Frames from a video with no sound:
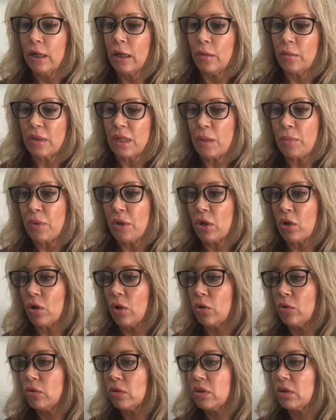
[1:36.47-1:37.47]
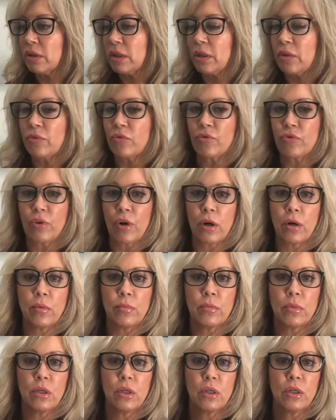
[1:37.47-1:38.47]
Keeping your home clean from
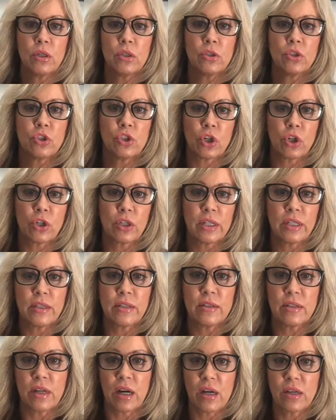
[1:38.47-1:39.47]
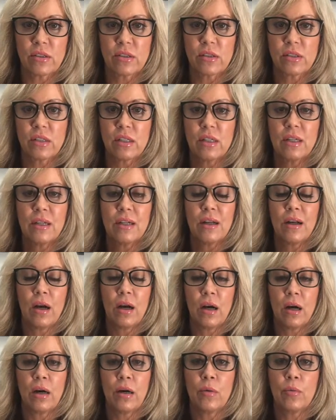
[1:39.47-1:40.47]
dirt and dust.
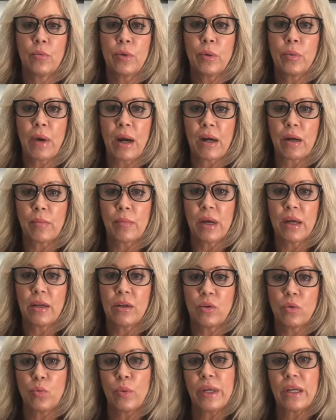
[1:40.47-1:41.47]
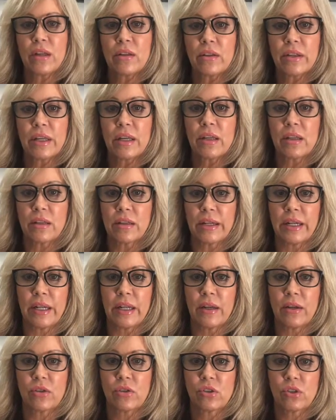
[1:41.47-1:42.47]
We recommend weekly
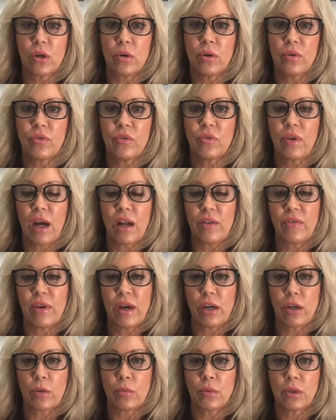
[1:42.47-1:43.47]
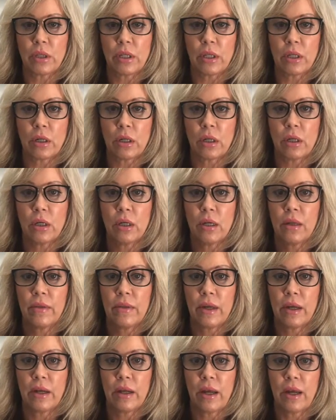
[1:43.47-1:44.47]
cleaning. So if you've got a vacuum cleaner
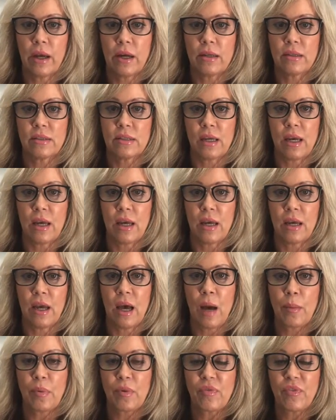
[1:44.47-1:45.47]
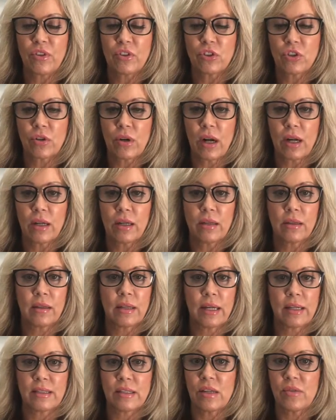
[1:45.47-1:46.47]
that has a HEPA filter on it,
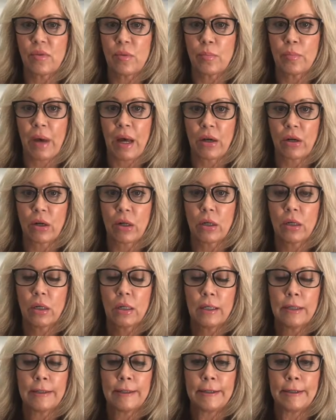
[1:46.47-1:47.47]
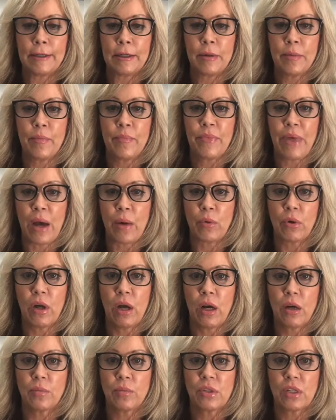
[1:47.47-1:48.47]
that's even better. That will
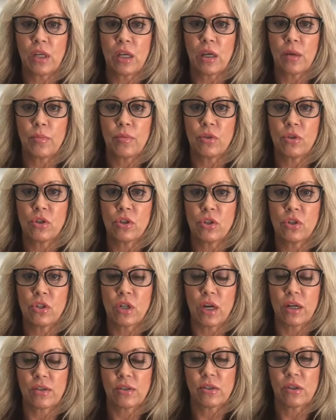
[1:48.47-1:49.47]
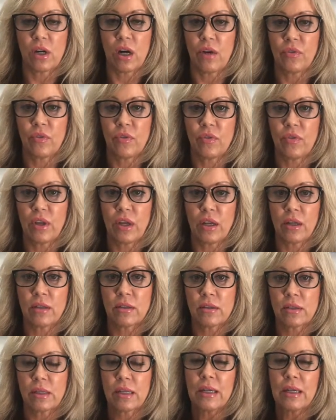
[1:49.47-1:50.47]
help to keep the dust off of things.